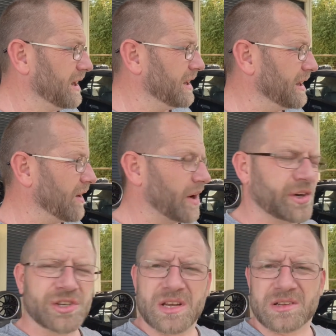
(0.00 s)
I
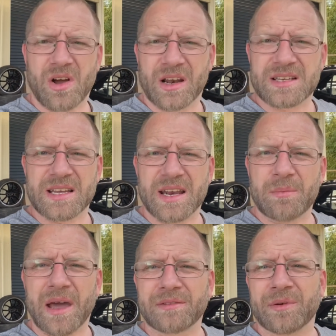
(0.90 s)
could just lightly sand them
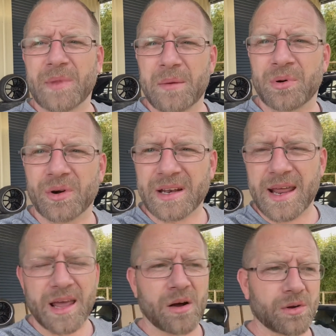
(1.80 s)
back from that point
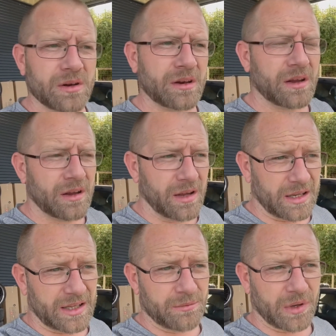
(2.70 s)
now and
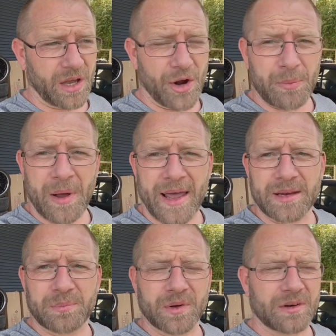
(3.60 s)
give them a coat of
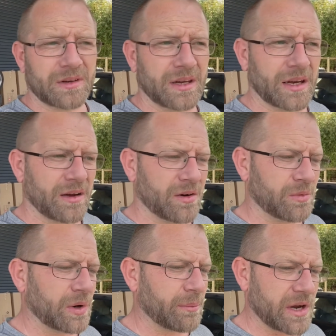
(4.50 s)
paint, but I
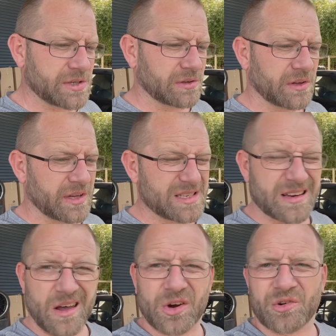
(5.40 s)
want to make sure that there's
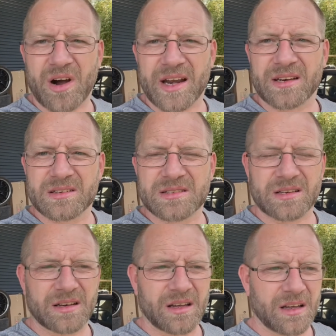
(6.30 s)
no cruddiness
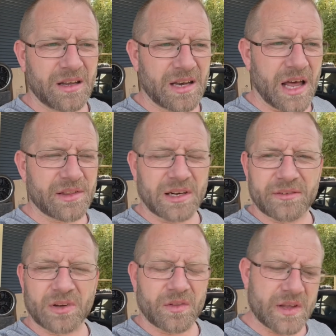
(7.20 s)
and nothing
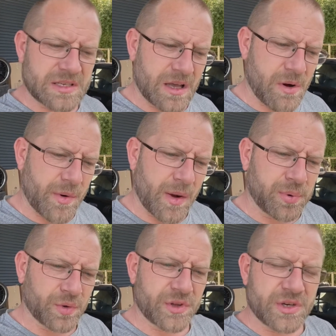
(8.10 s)
left on there, so that way when I
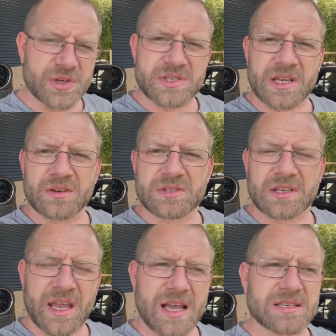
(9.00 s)
put the new seals
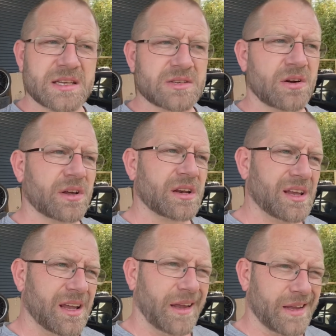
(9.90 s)
and gaskets on it,
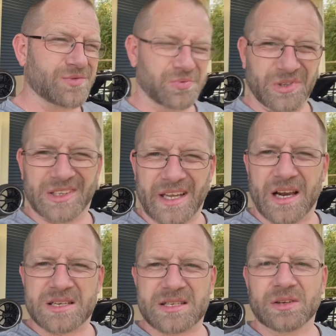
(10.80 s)
it's really
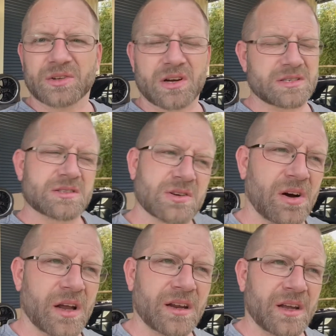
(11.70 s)
going to seal nice and tight.